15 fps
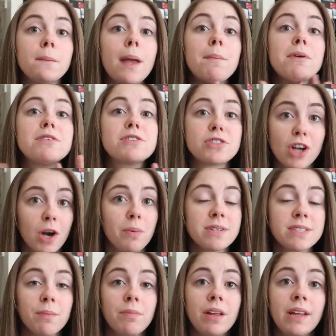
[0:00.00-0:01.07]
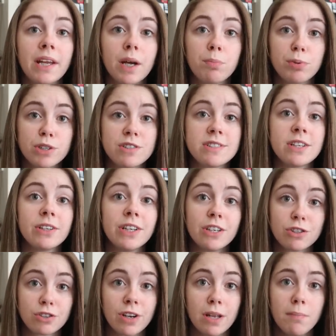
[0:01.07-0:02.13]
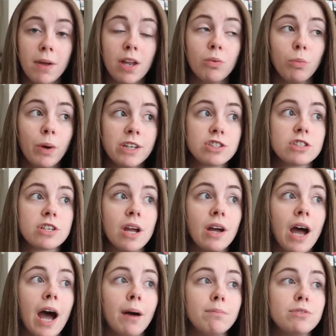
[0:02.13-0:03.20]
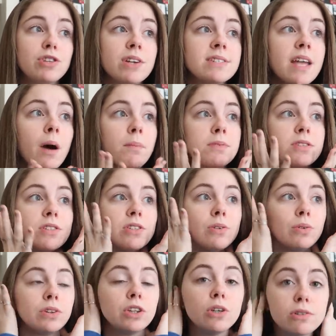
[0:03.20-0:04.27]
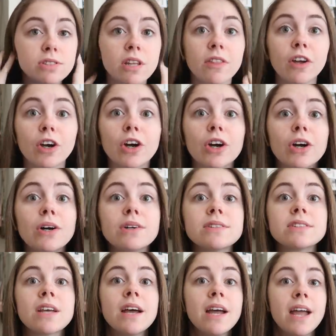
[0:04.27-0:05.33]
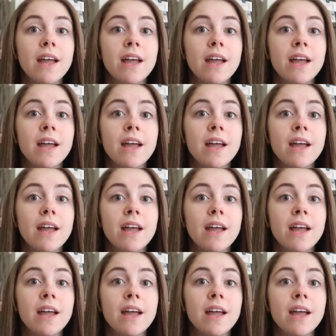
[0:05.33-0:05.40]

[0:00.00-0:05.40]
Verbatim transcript: Maybe start with something like a Brazilian treatment, which um, just helps to loosen the curls.